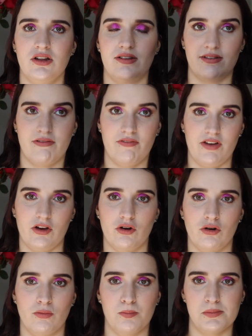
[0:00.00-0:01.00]
to
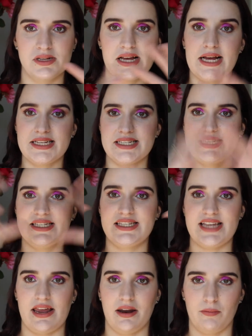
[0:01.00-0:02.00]
film
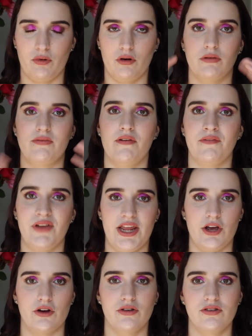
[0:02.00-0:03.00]
set number of
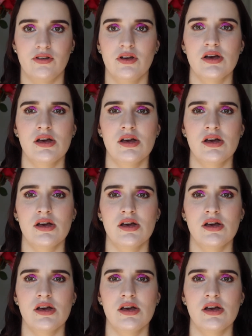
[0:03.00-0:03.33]
videos.